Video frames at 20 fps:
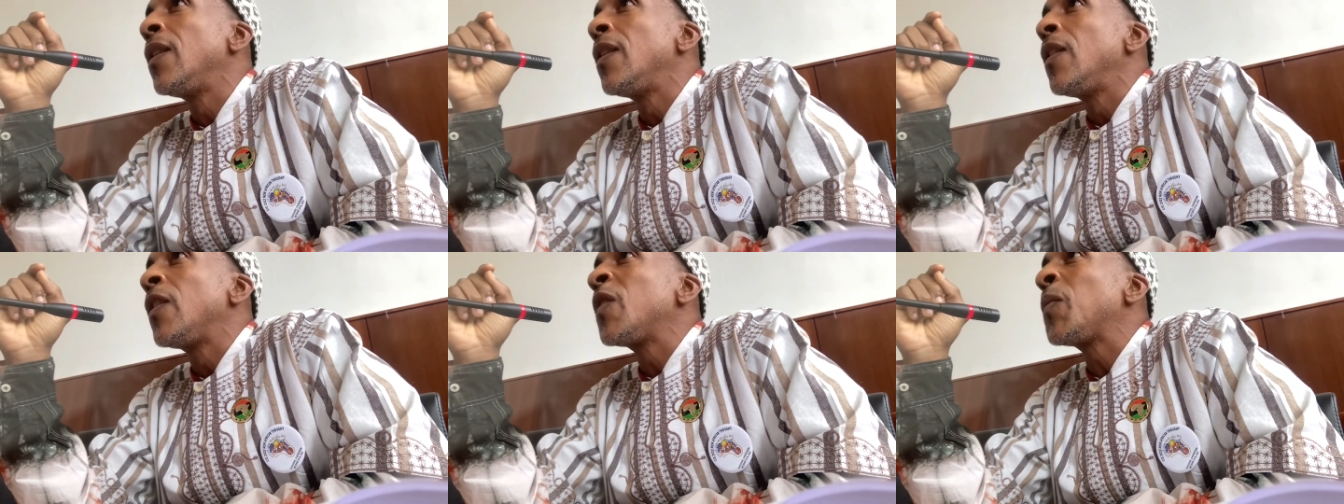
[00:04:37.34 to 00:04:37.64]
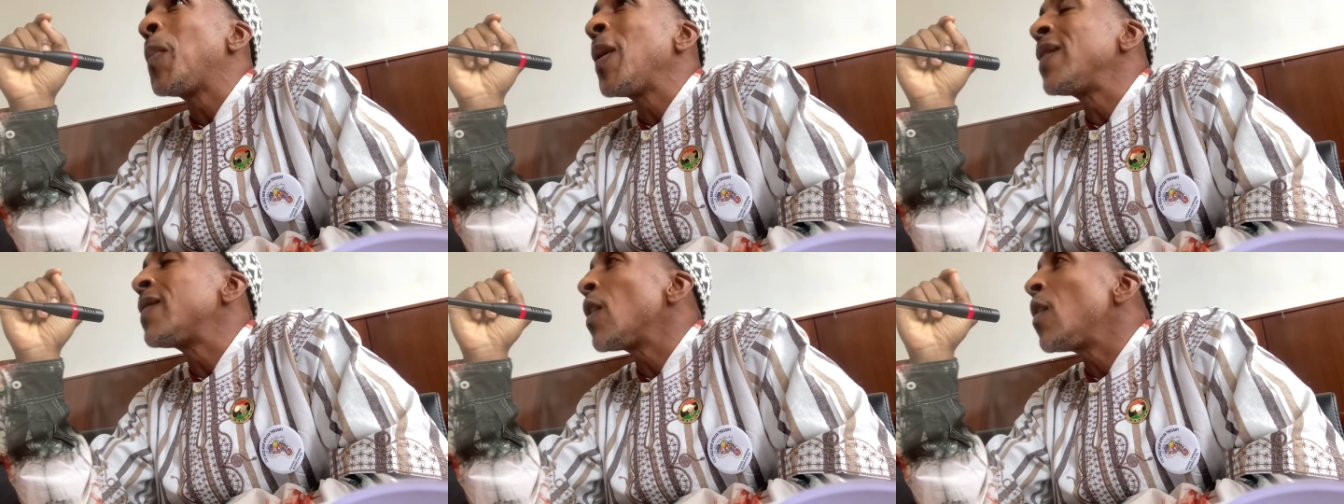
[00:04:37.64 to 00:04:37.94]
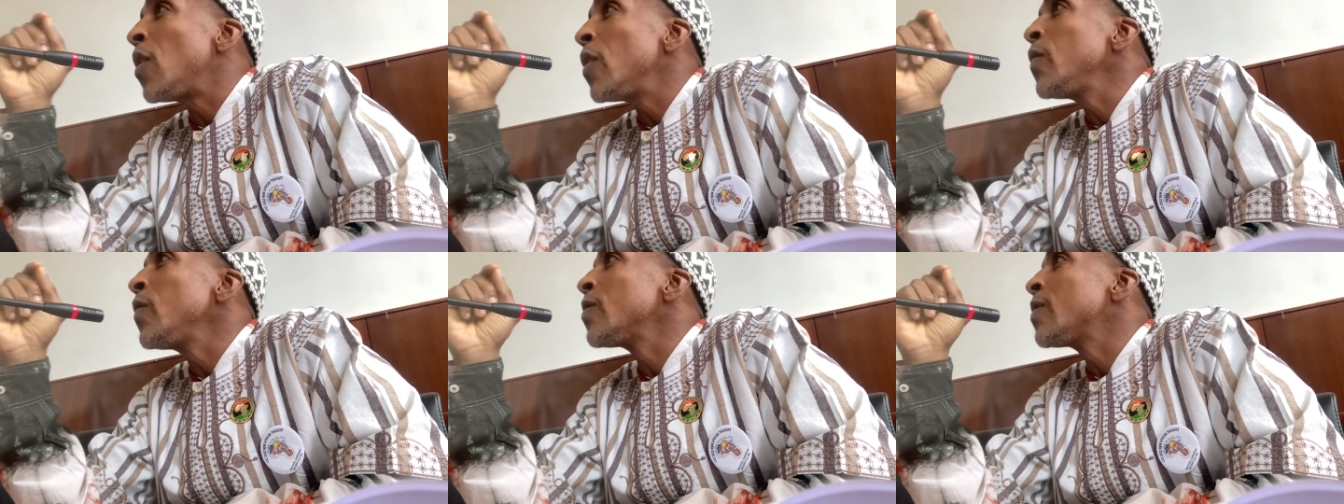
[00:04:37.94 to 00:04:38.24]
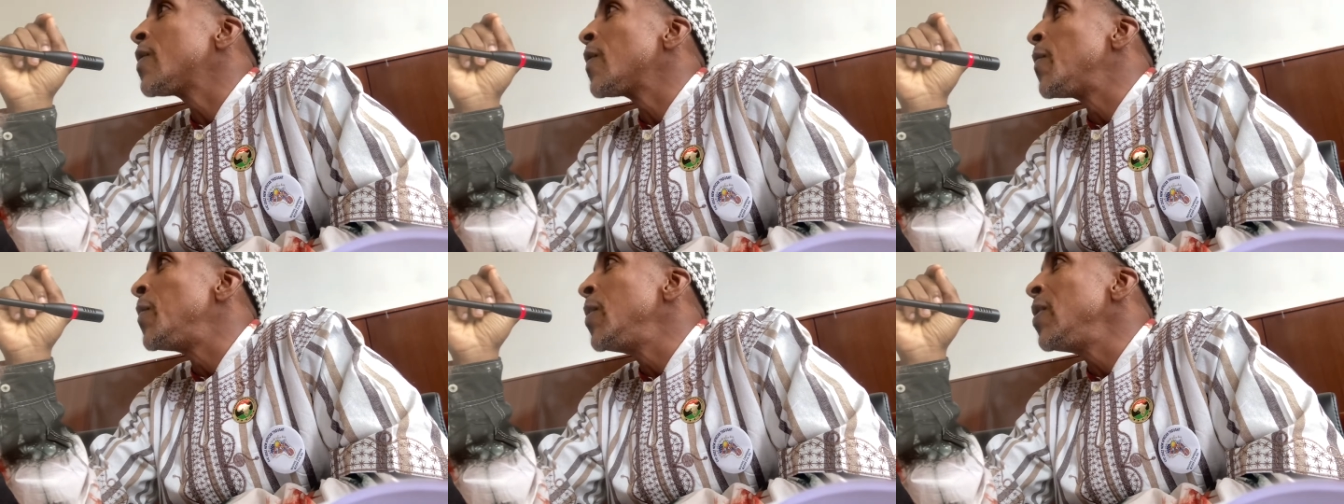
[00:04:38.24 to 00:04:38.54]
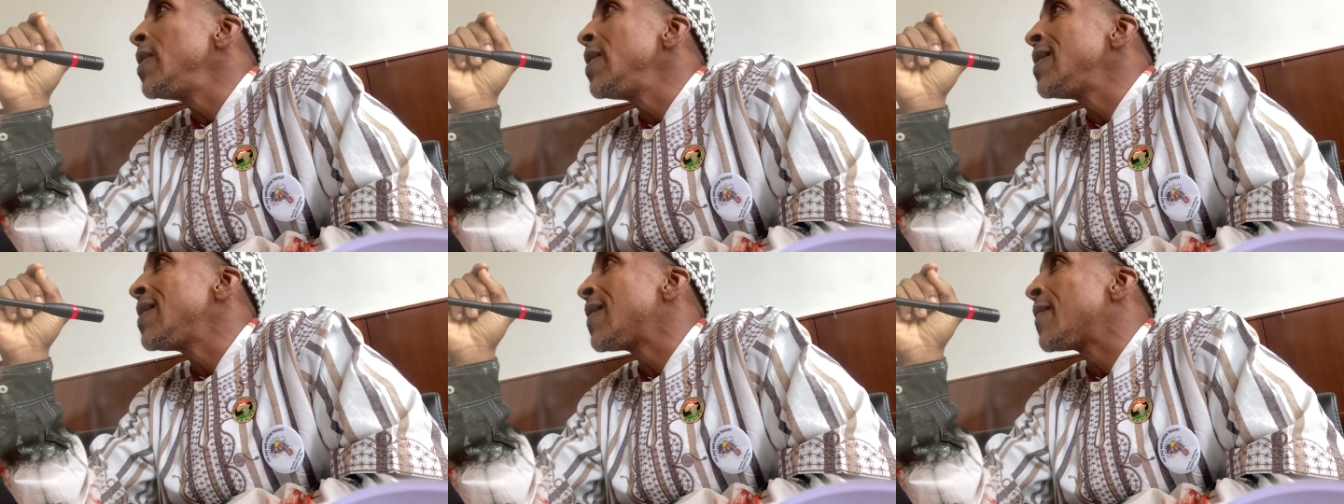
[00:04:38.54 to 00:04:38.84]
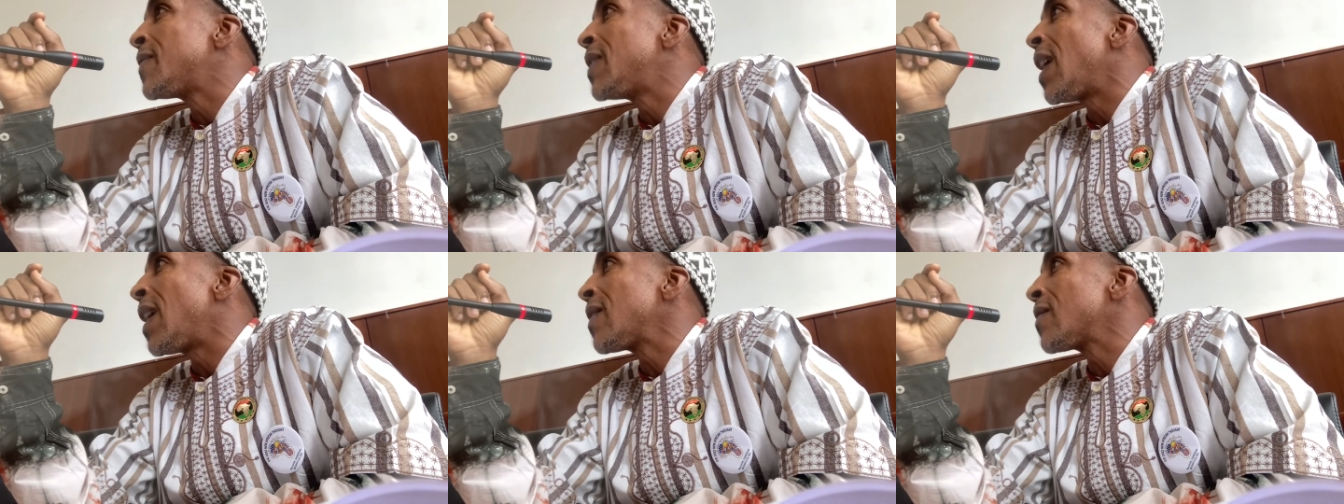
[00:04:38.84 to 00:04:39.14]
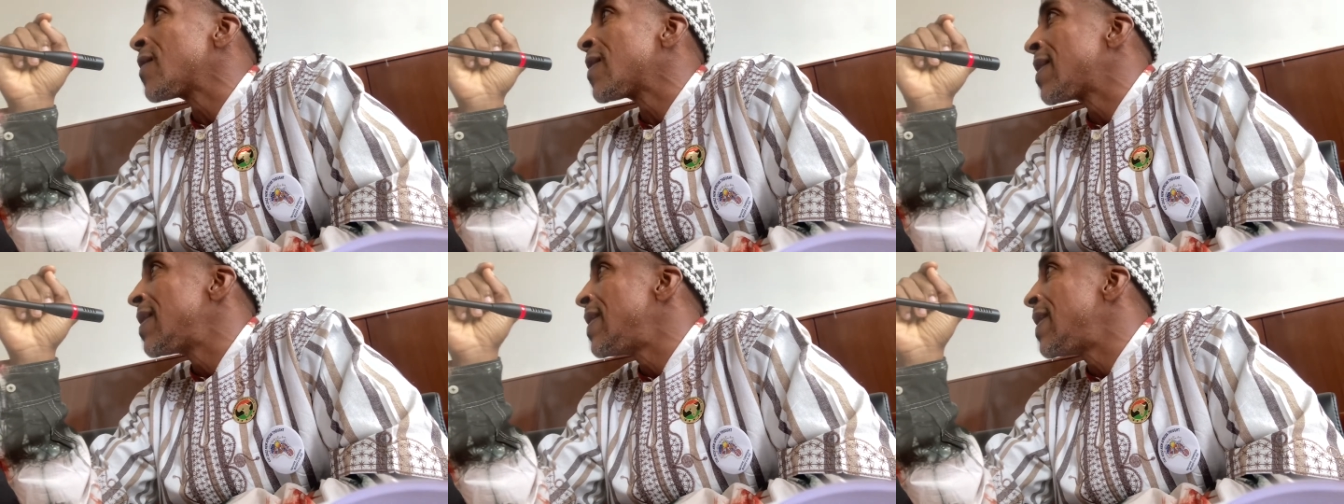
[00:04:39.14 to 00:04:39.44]
spent hundreds of millions of
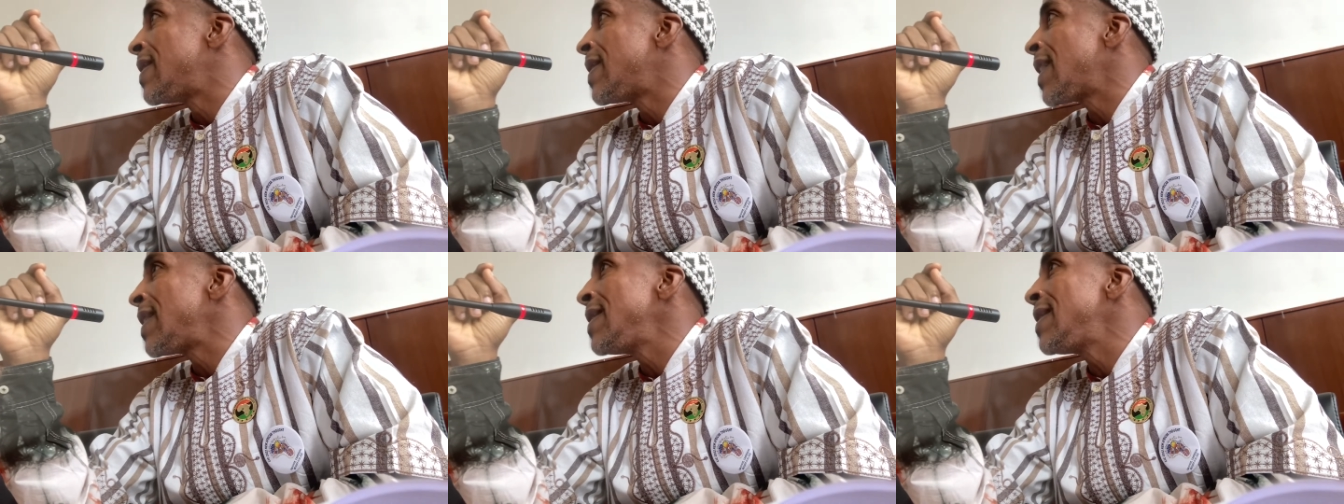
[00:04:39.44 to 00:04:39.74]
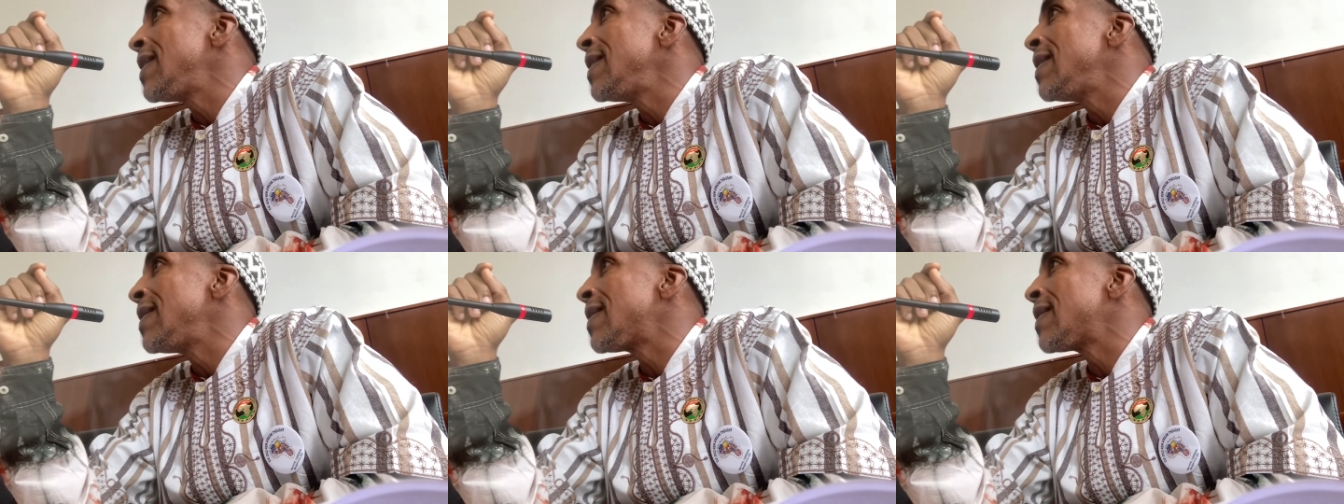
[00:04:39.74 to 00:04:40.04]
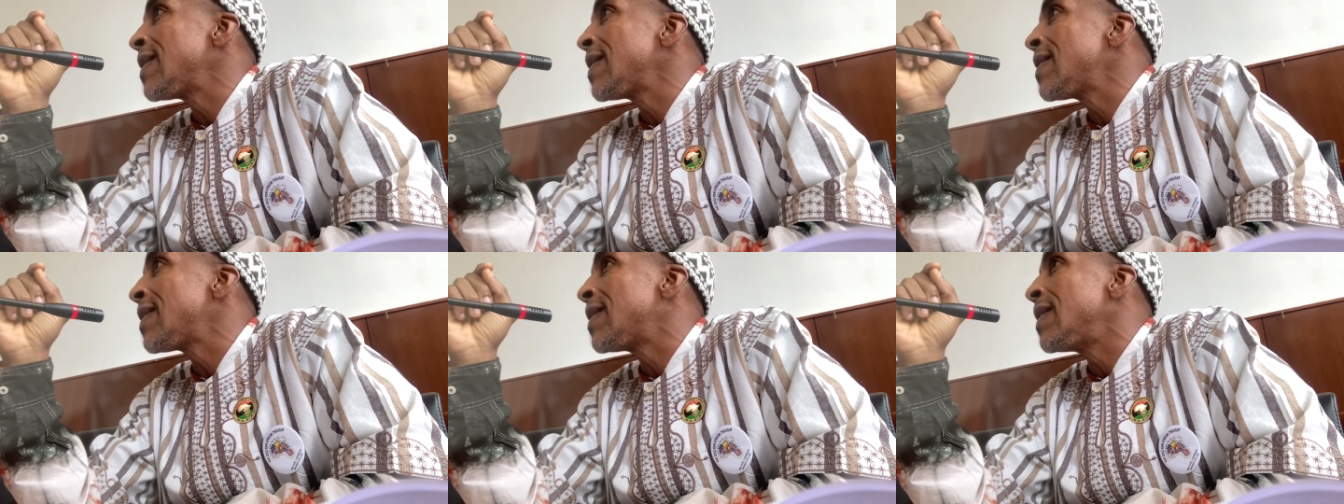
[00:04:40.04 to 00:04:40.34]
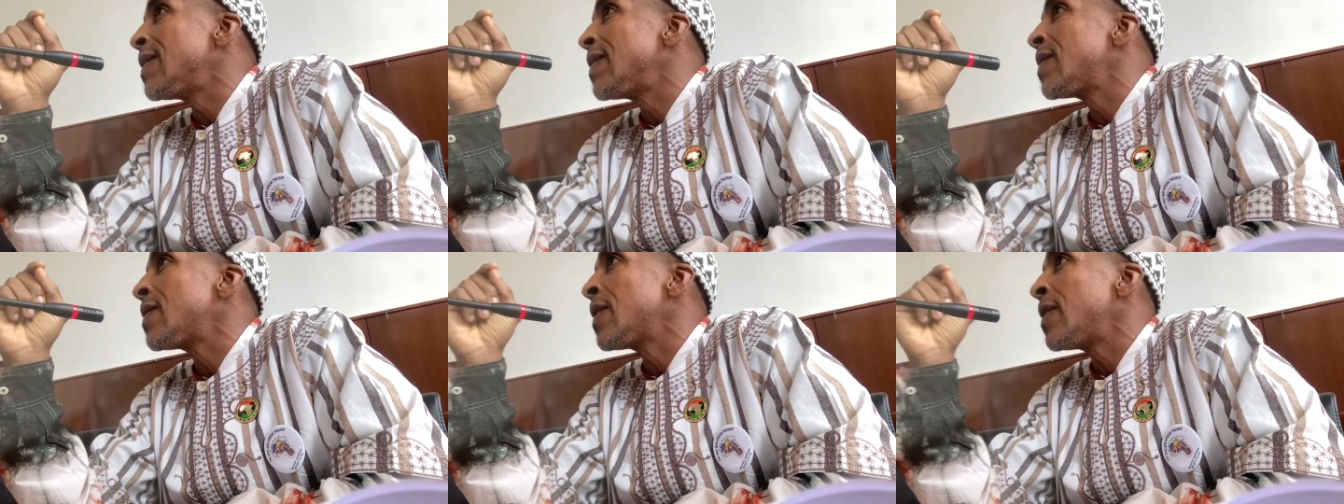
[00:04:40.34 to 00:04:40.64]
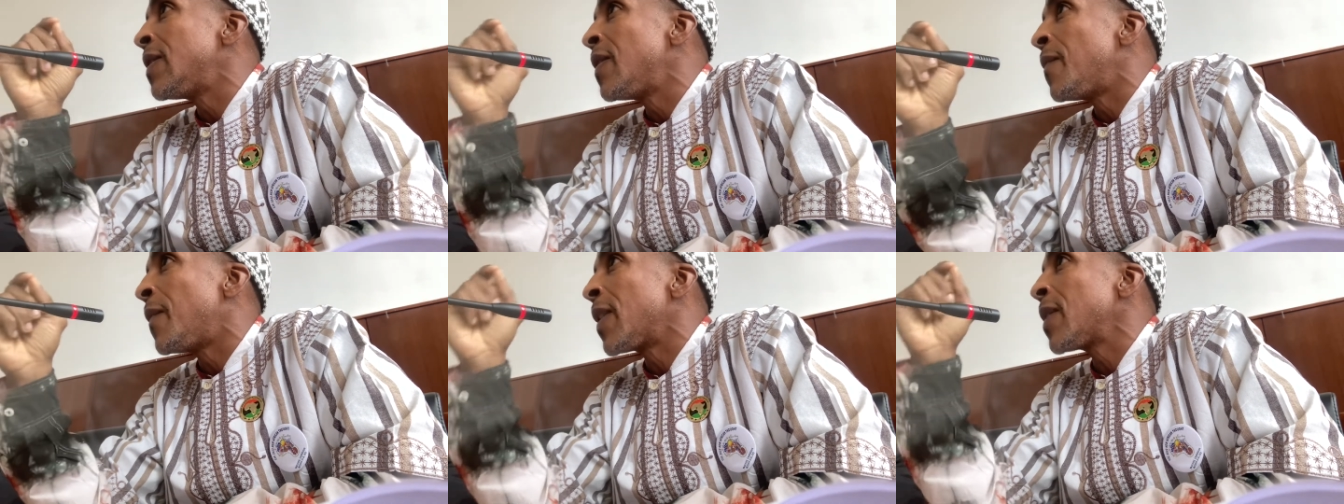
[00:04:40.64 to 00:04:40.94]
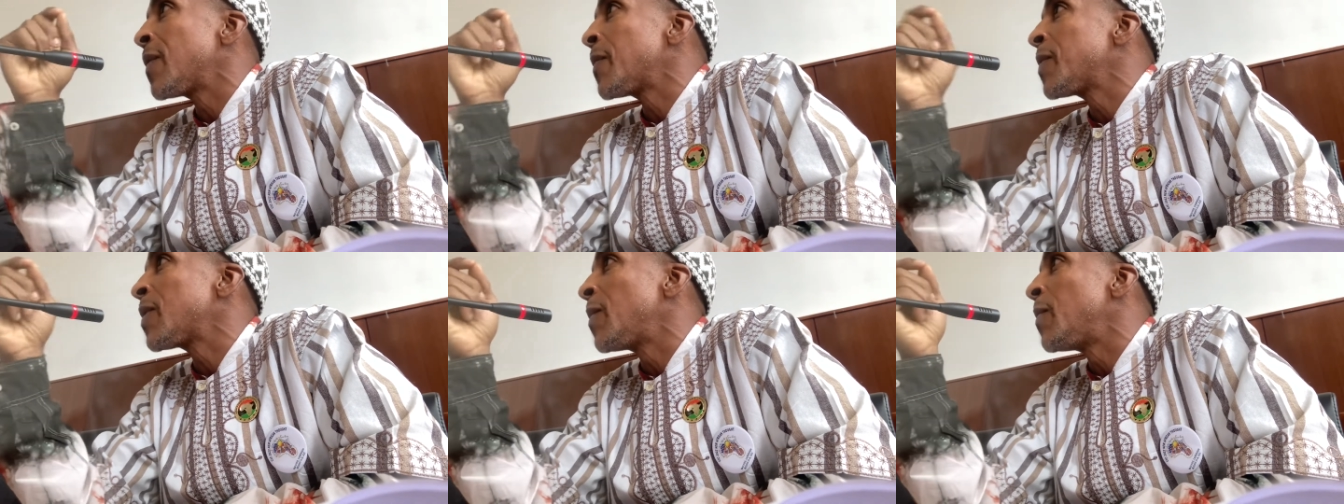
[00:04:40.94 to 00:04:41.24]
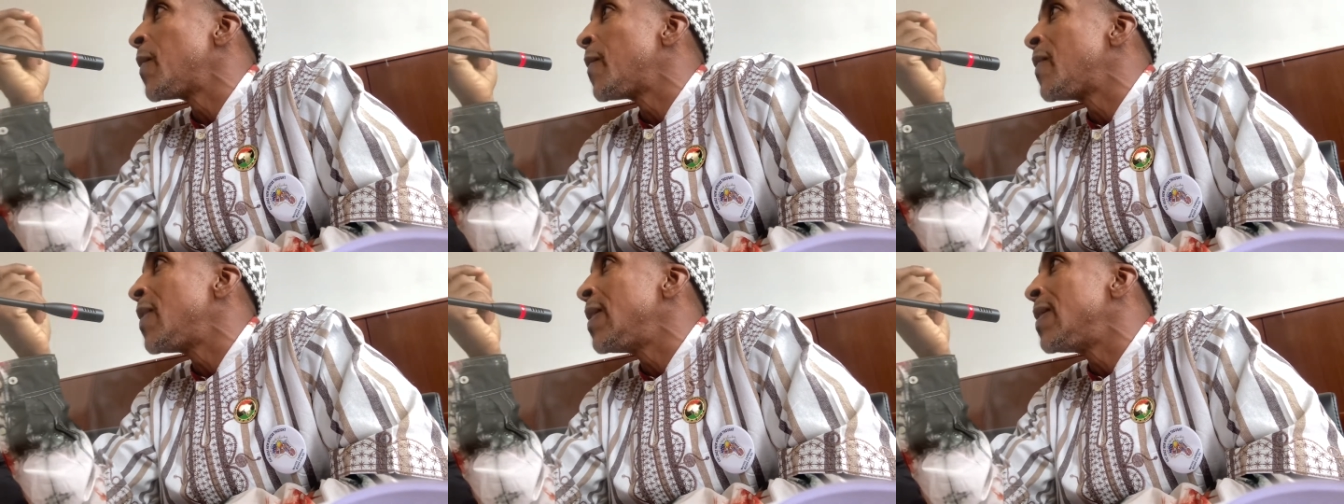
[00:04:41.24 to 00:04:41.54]
dollars in the 1960s to develop
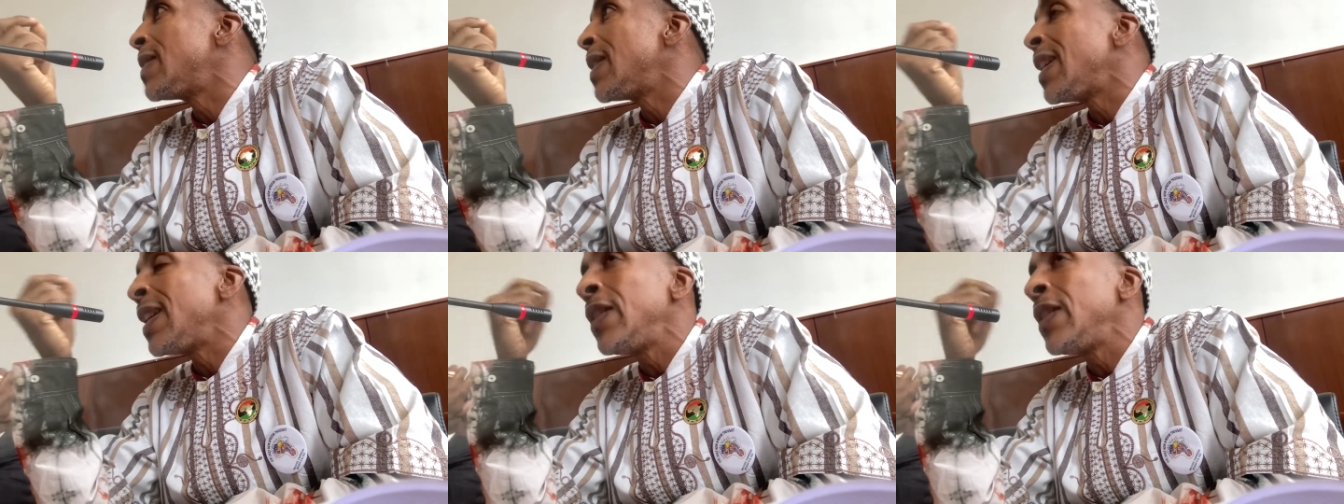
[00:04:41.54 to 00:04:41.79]
some of these